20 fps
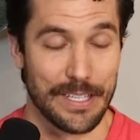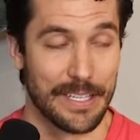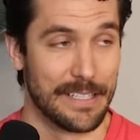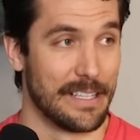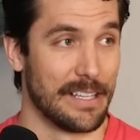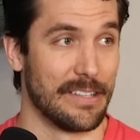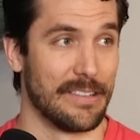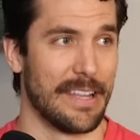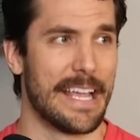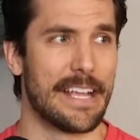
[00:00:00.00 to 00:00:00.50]

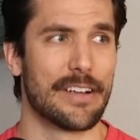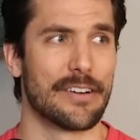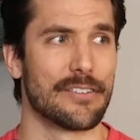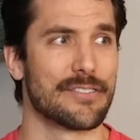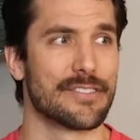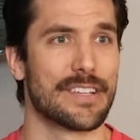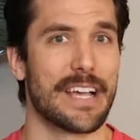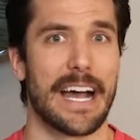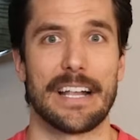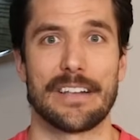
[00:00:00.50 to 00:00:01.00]
The
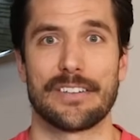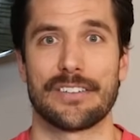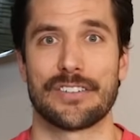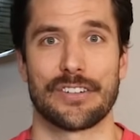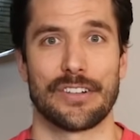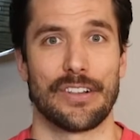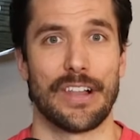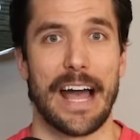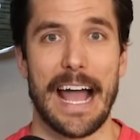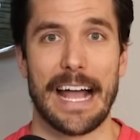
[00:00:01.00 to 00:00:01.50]
Lakers got
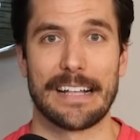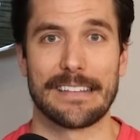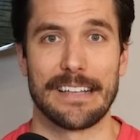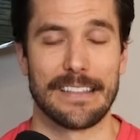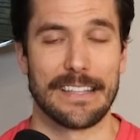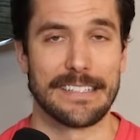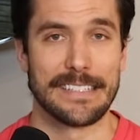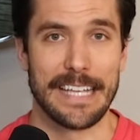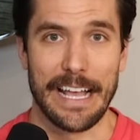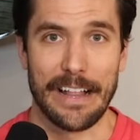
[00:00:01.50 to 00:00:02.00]
shellacked
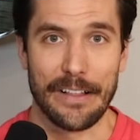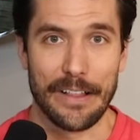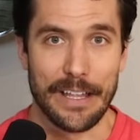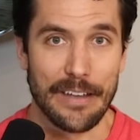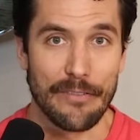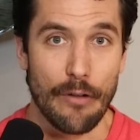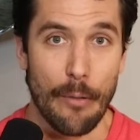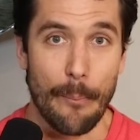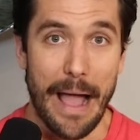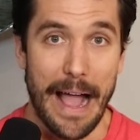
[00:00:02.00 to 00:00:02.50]
on the tail
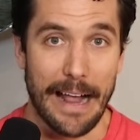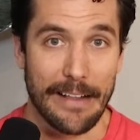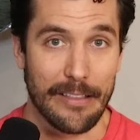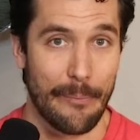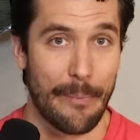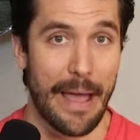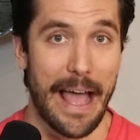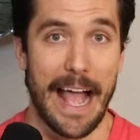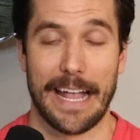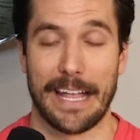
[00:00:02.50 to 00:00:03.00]
end of a
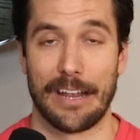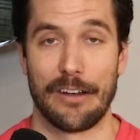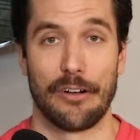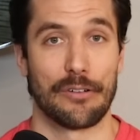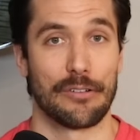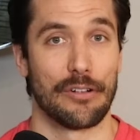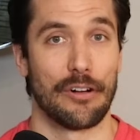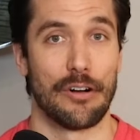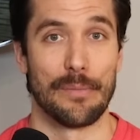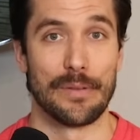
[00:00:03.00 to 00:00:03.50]
back-to-back in
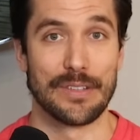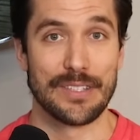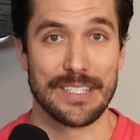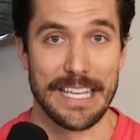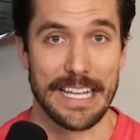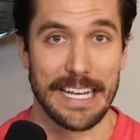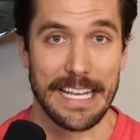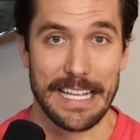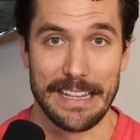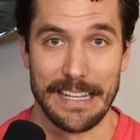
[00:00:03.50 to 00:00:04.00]
Oklahoma
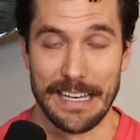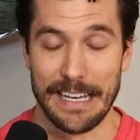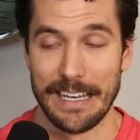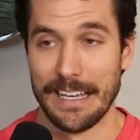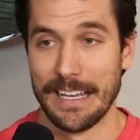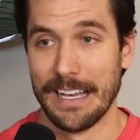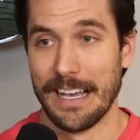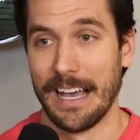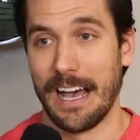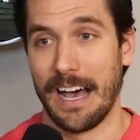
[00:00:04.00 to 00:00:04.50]
City.
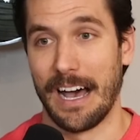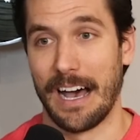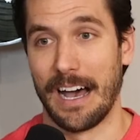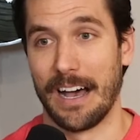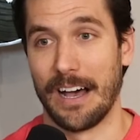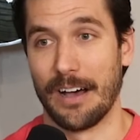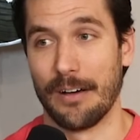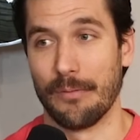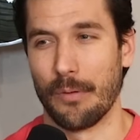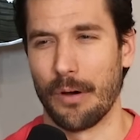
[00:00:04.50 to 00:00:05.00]

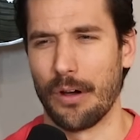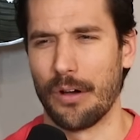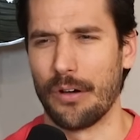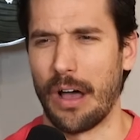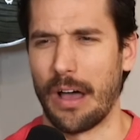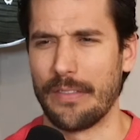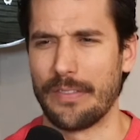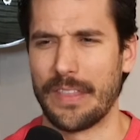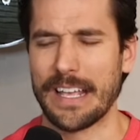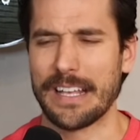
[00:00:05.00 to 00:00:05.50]

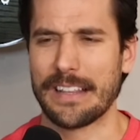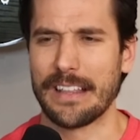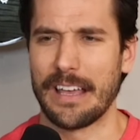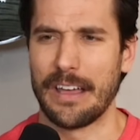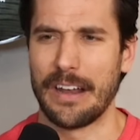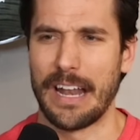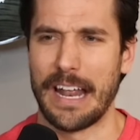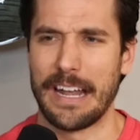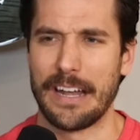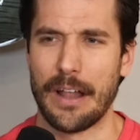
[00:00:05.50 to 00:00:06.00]
I think
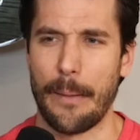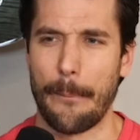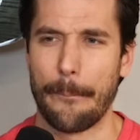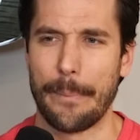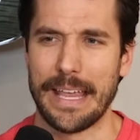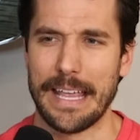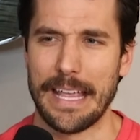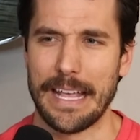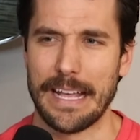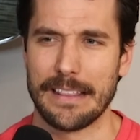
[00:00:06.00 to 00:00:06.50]
it ended up
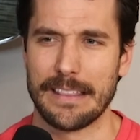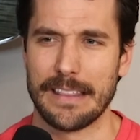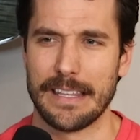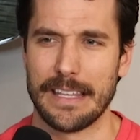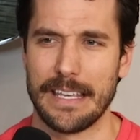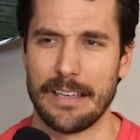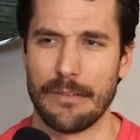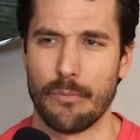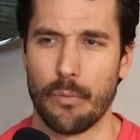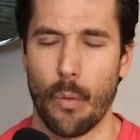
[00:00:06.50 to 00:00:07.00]
being
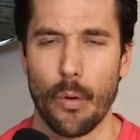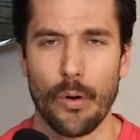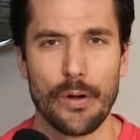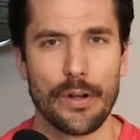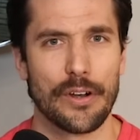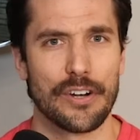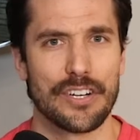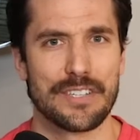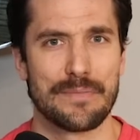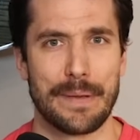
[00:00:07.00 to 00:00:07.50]
the
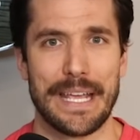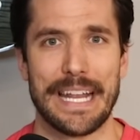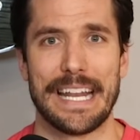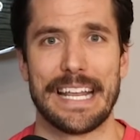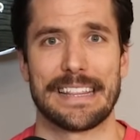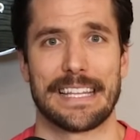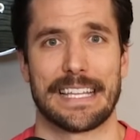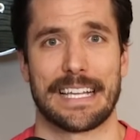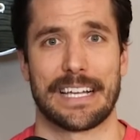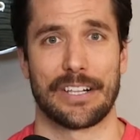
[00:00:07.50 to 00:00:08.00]
Warriors
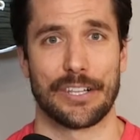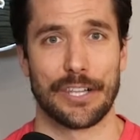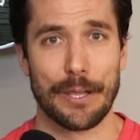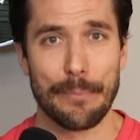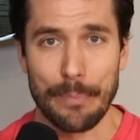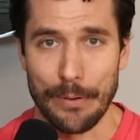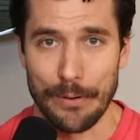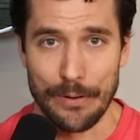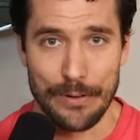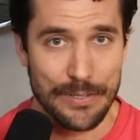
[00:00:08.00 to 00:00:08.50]
beating the
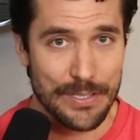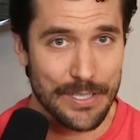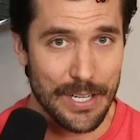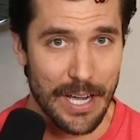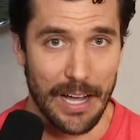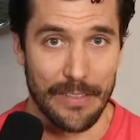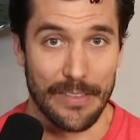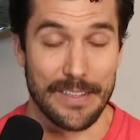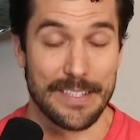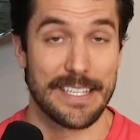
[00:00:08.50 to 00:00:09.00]
Clippers
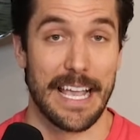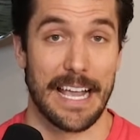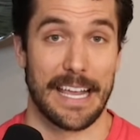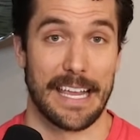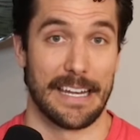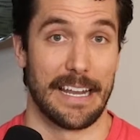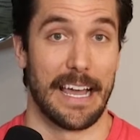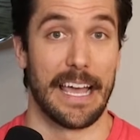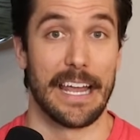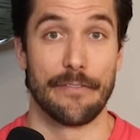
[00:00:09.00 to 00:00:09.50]
on the
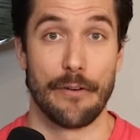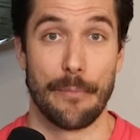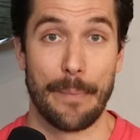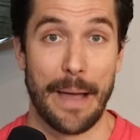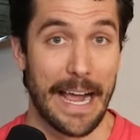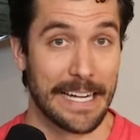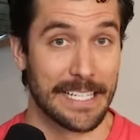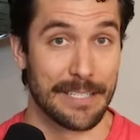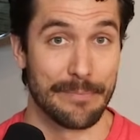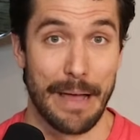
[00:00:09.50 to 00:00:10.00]
second night of a
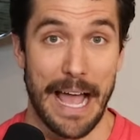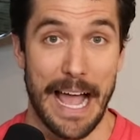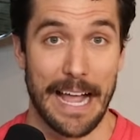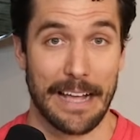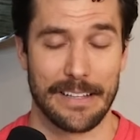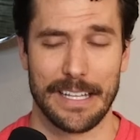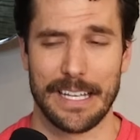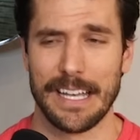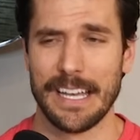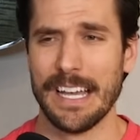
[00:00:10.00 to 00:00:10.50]

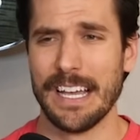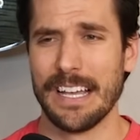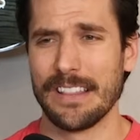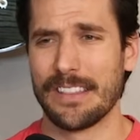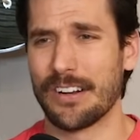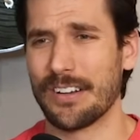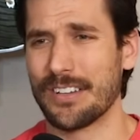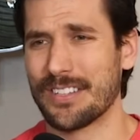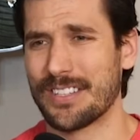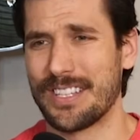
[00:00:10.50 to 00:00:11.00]
back-to-back. Like,
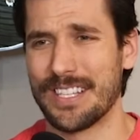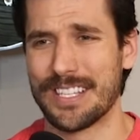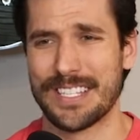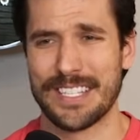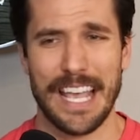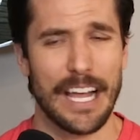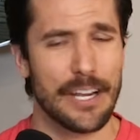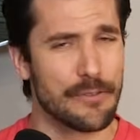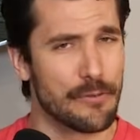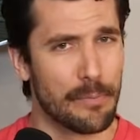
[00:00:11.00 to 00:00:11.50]
the
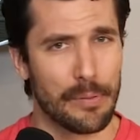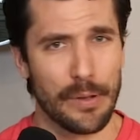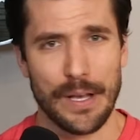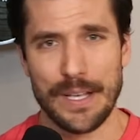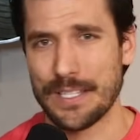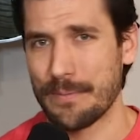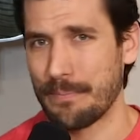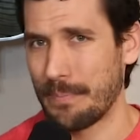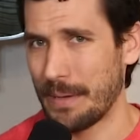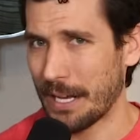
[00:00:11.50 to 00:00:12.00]
schedule
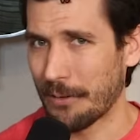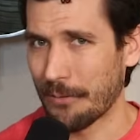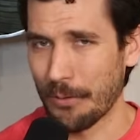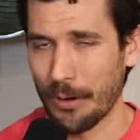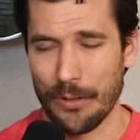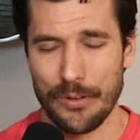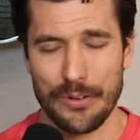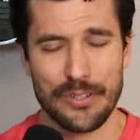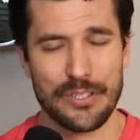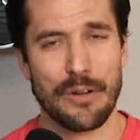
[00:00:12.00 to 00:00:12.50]
plays a big
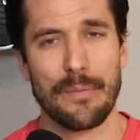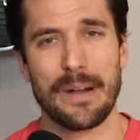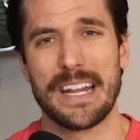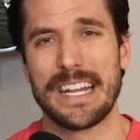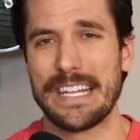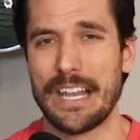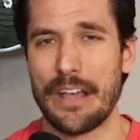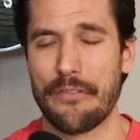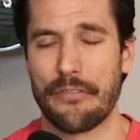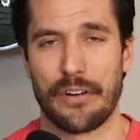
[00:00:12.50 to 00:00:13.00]
role. There's so
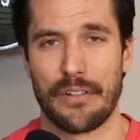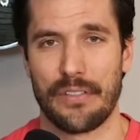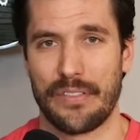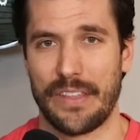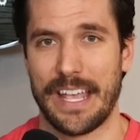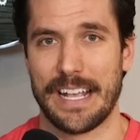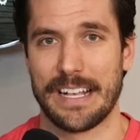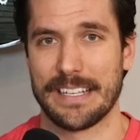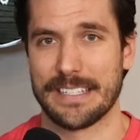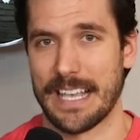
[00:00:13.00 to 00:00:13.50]
many different
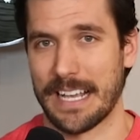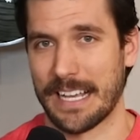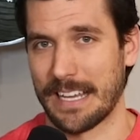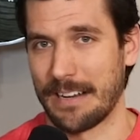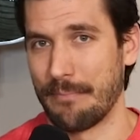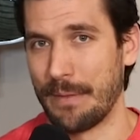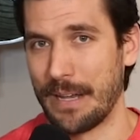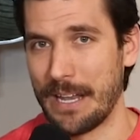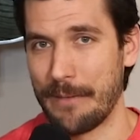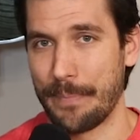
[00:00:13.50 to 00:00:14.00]
things that
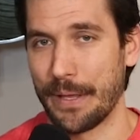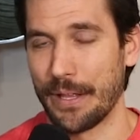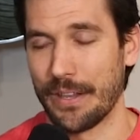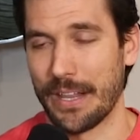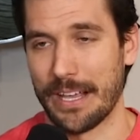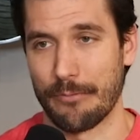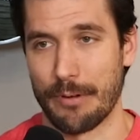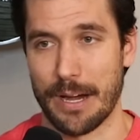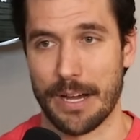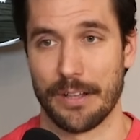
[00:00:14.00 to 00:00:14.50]
can
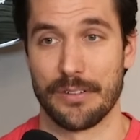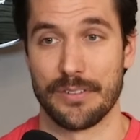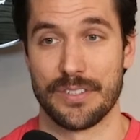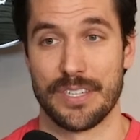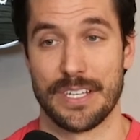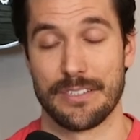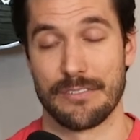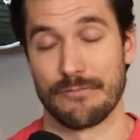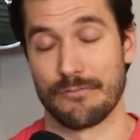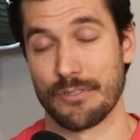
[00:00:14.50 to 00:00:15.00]
manipulate regular
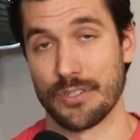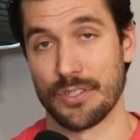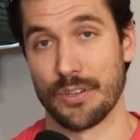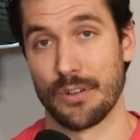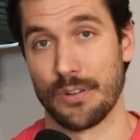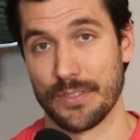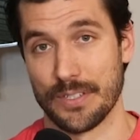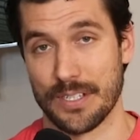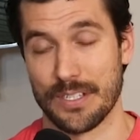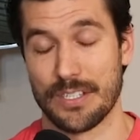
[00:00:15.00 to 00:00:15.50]
season
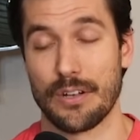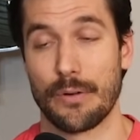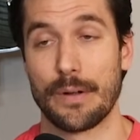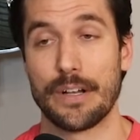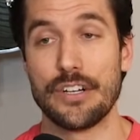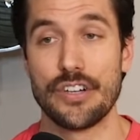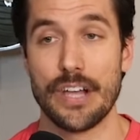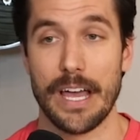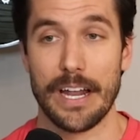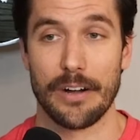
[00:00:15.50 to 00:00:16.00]
results. And so
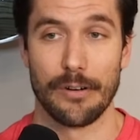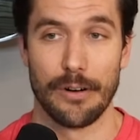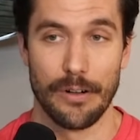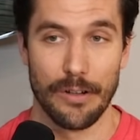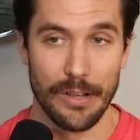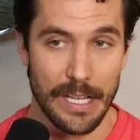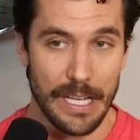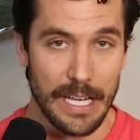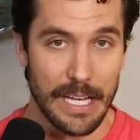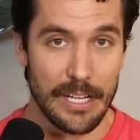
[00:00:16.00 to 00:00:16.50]
in
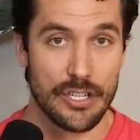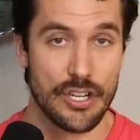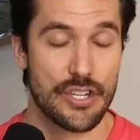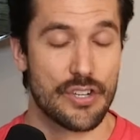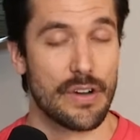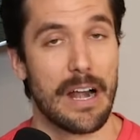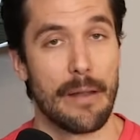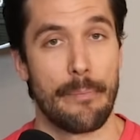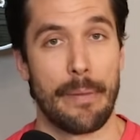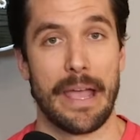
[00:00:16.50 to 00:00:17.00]
general,
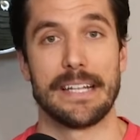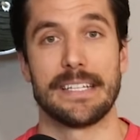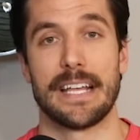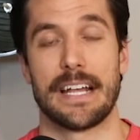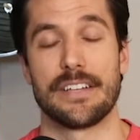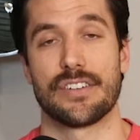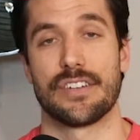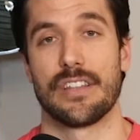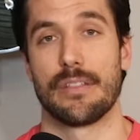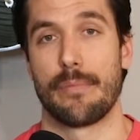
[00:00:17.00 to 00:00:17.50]
just try to pay
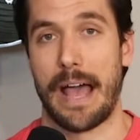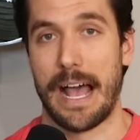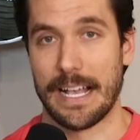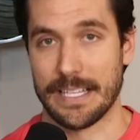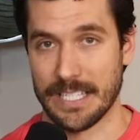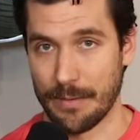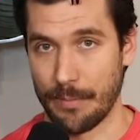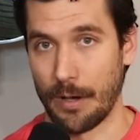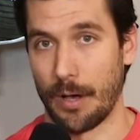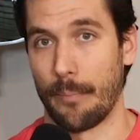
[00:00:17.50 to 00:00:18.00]
attention to the
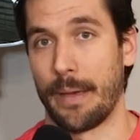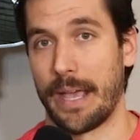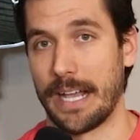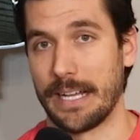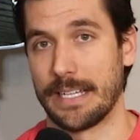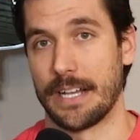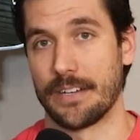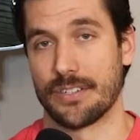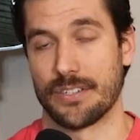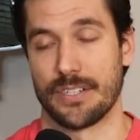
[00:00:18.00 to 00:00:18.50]
basketball and pay
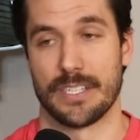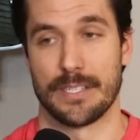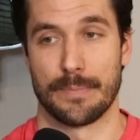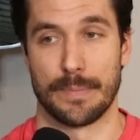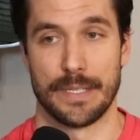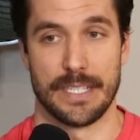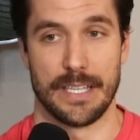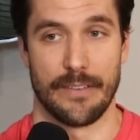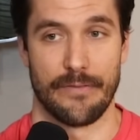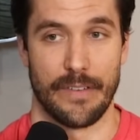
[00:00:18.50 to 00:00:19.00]
attention to
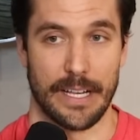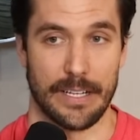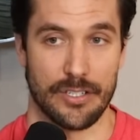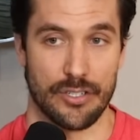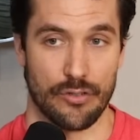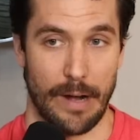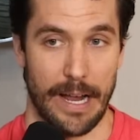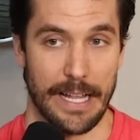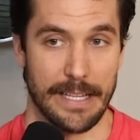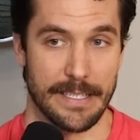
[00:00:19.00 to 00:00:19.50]
specific
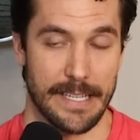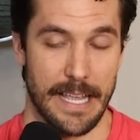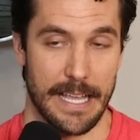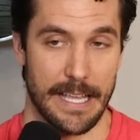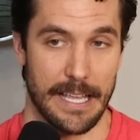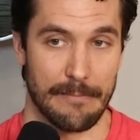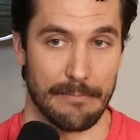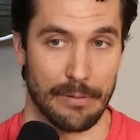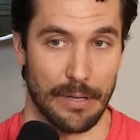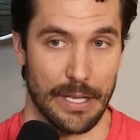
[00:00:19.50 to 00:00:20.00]
trends
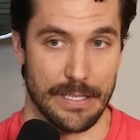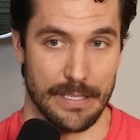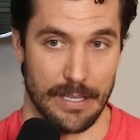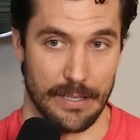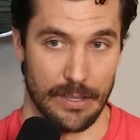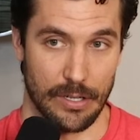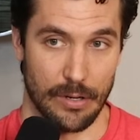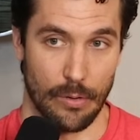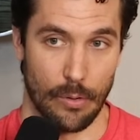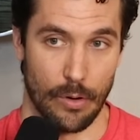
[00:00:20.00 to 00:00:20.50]
taking place
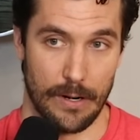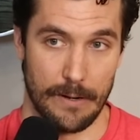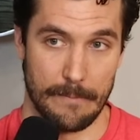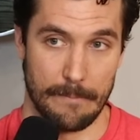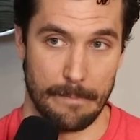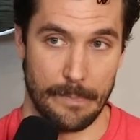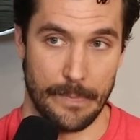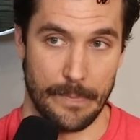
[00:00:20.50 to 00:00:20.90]
on the court.